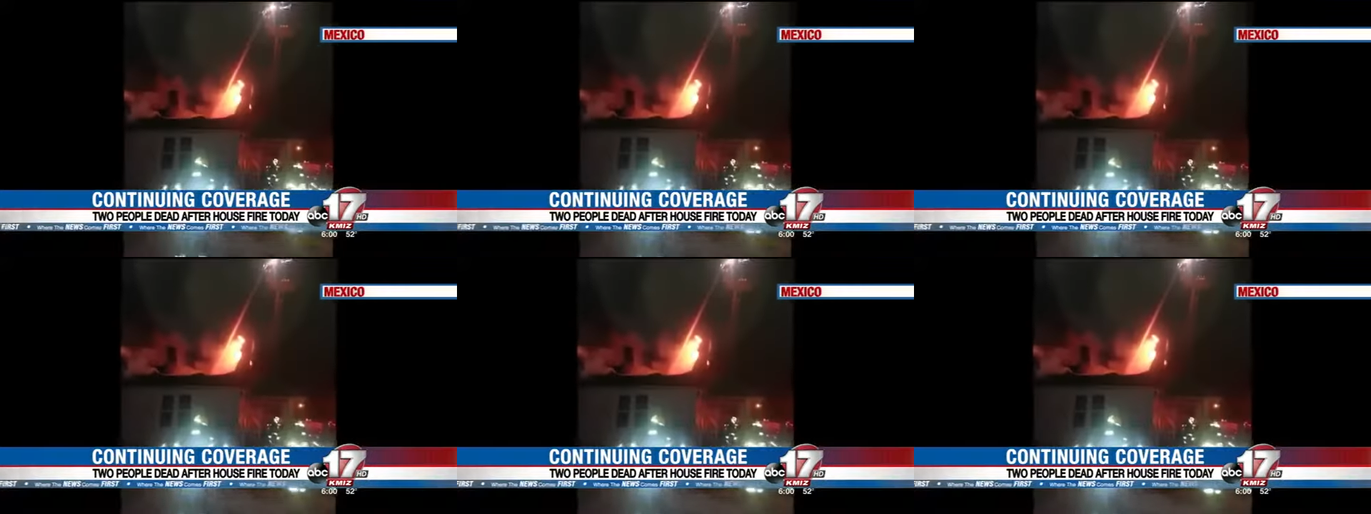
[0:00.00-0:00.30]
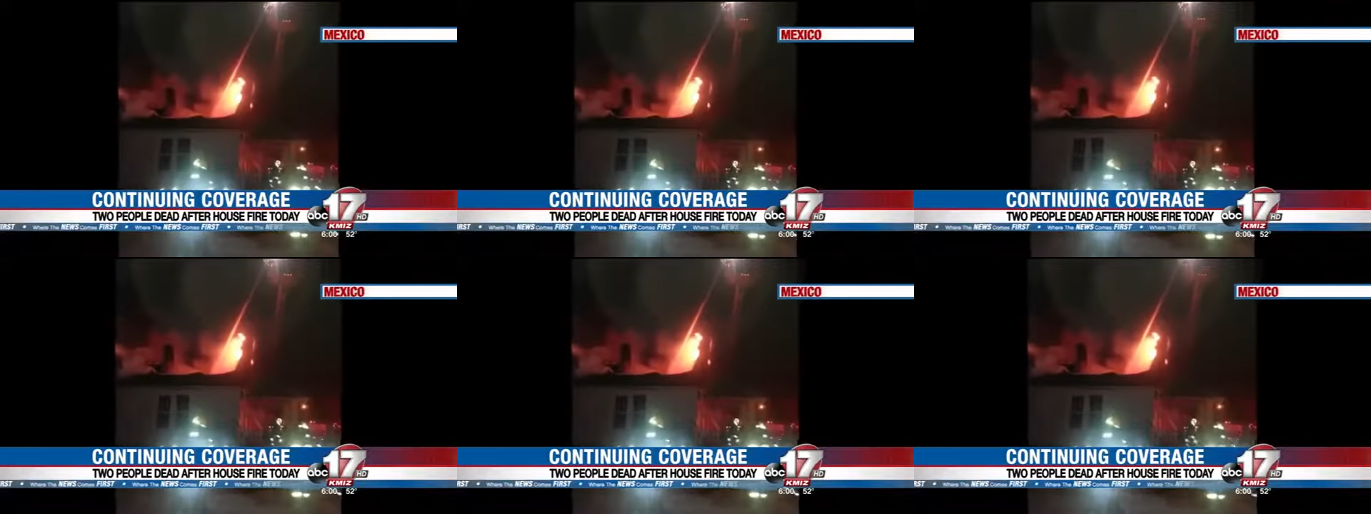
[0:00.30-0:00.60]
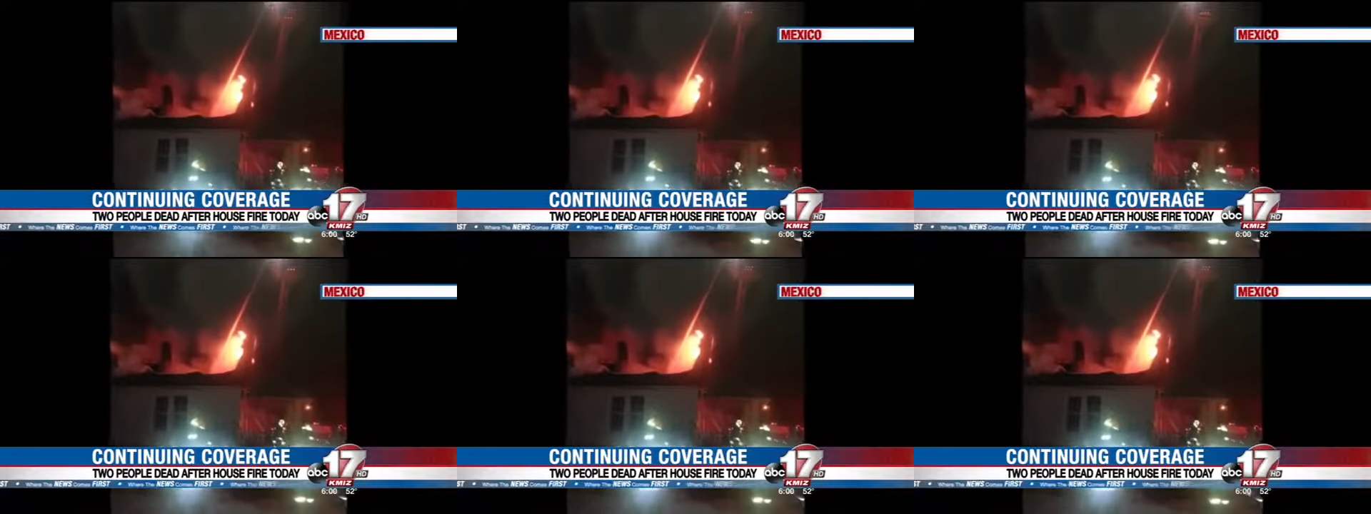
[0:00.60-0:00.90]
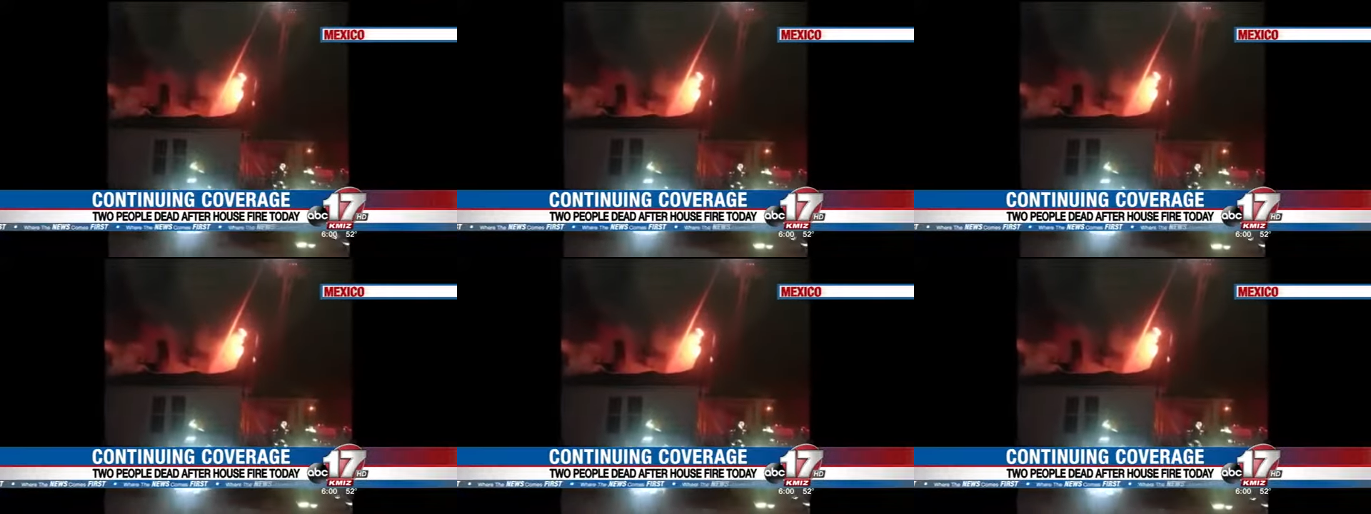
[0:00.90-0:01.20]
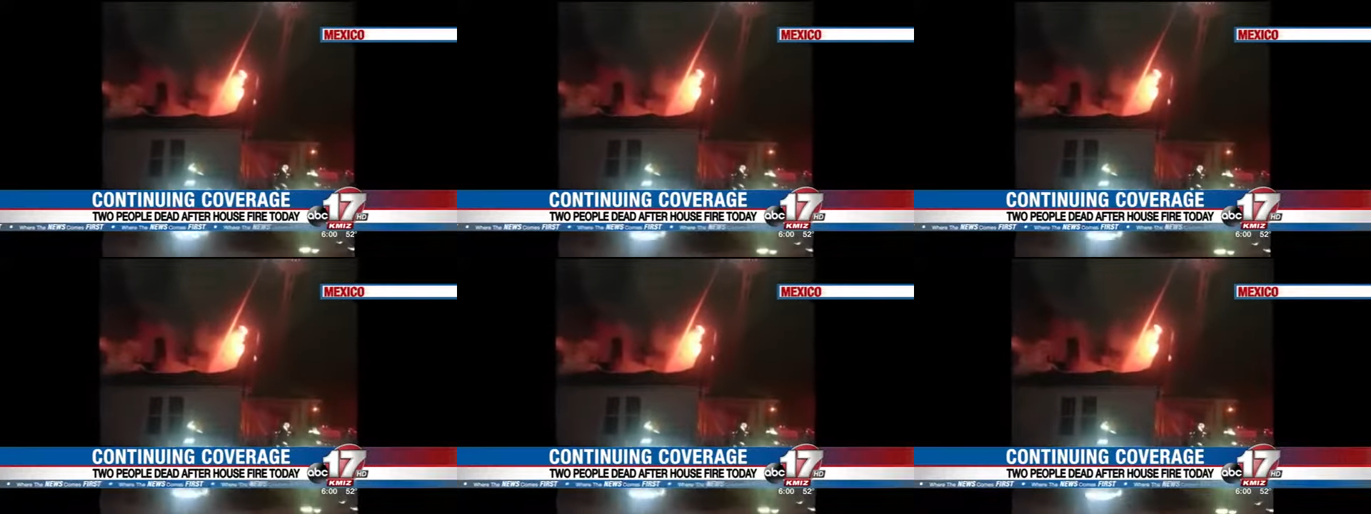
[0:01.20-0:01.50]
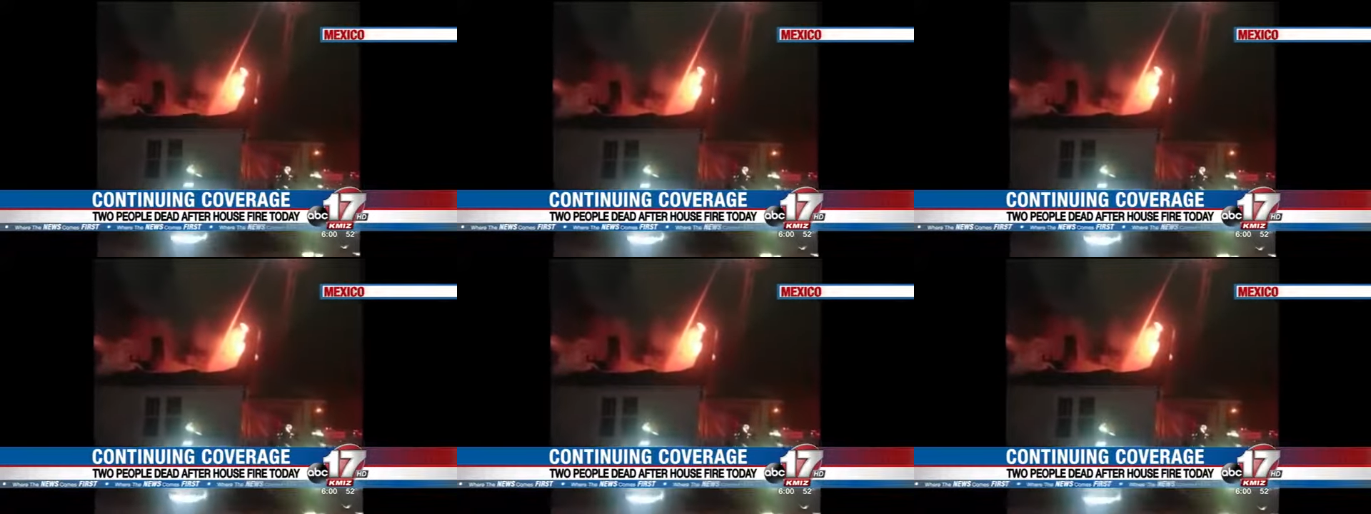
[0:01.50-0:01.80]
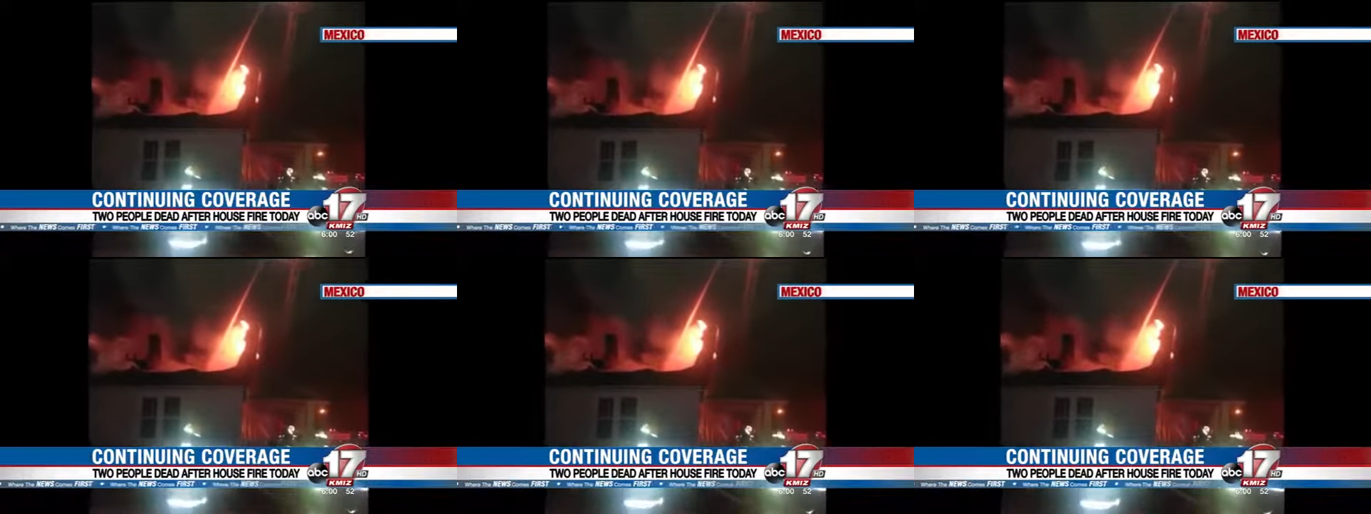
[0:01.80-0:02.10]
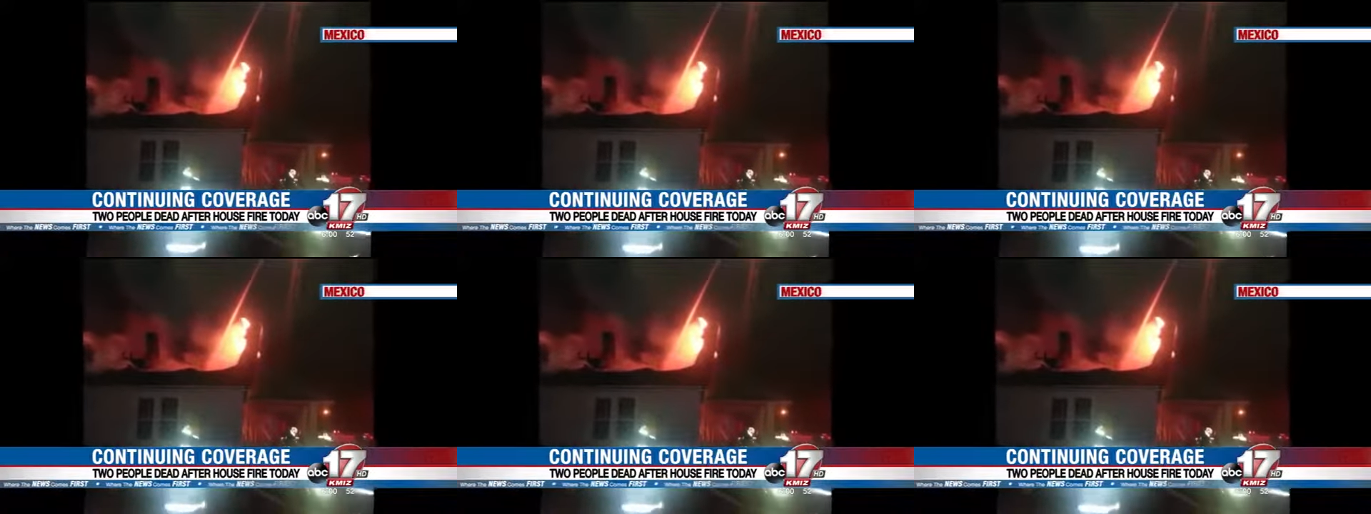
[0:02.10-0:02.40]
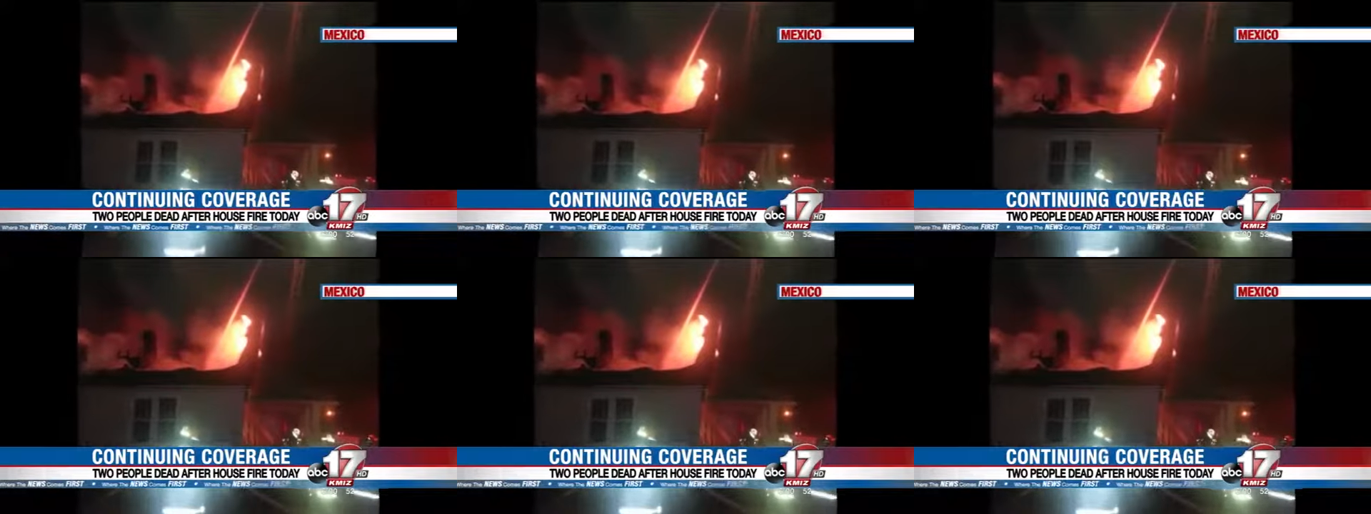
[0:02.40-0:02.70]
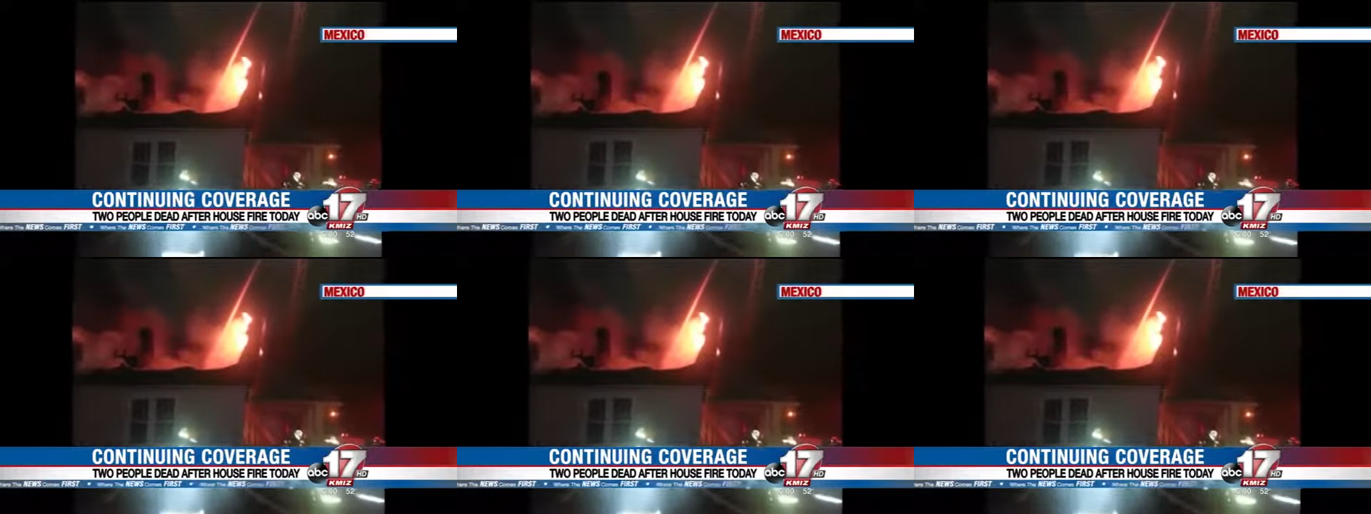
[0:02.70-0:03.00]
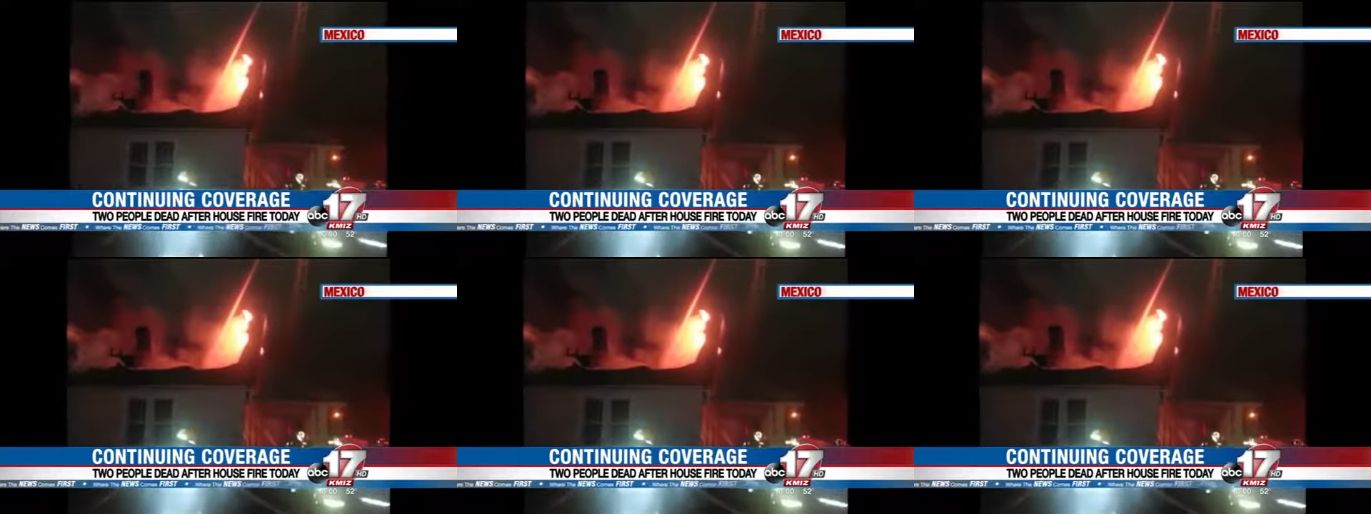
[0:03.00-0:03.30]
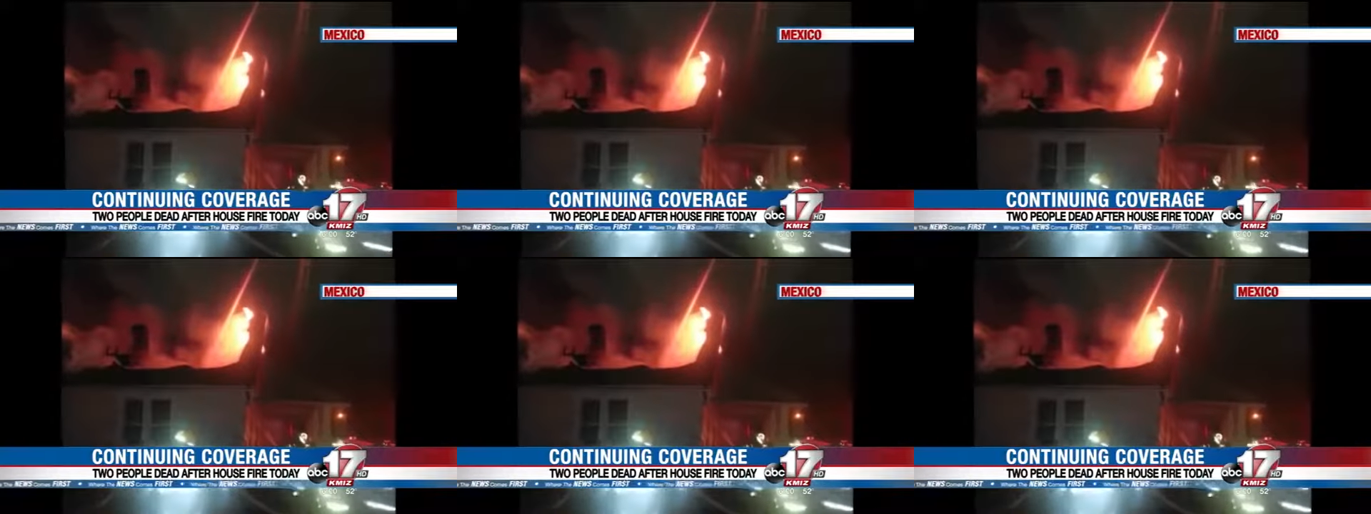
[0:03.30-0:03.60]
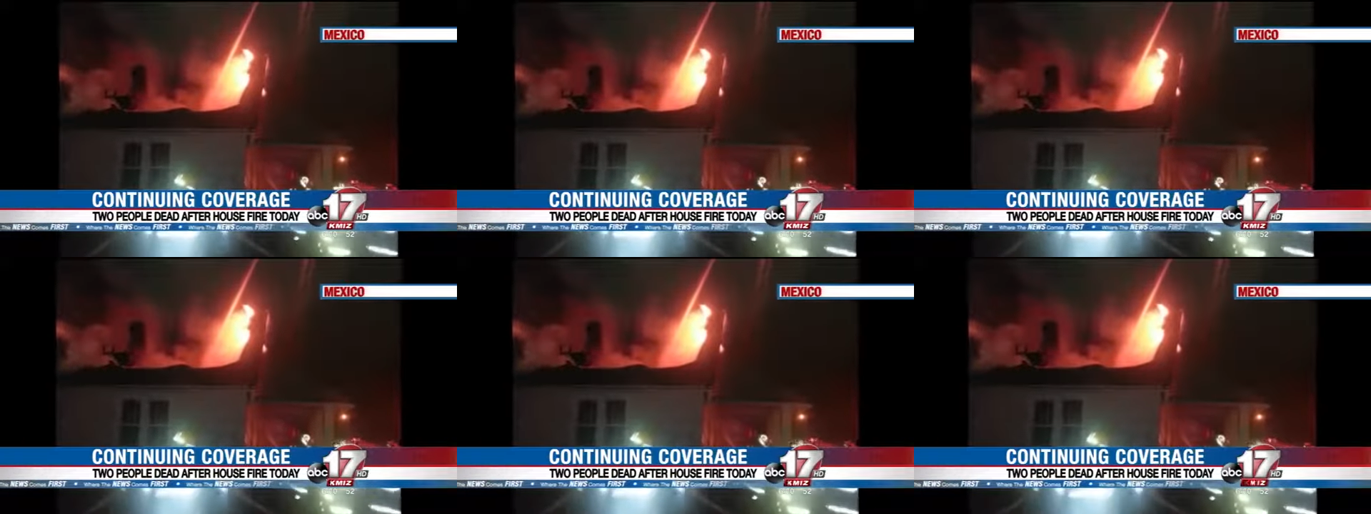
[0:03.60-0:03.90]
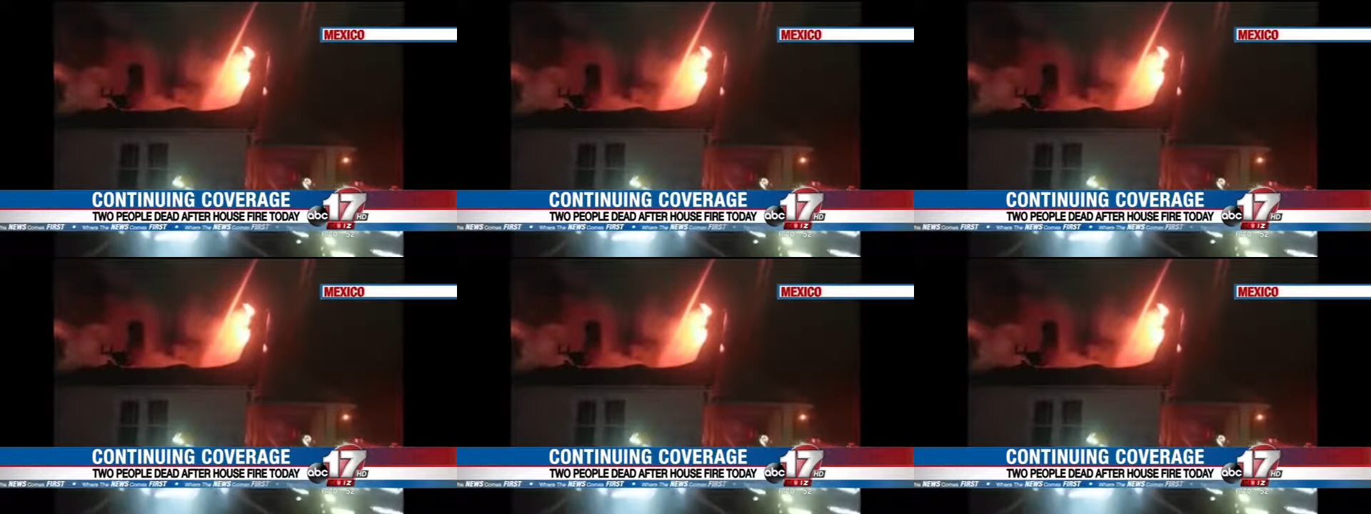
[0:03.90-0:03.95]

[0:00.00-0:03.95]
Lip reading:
Nobody's mouth can be seen.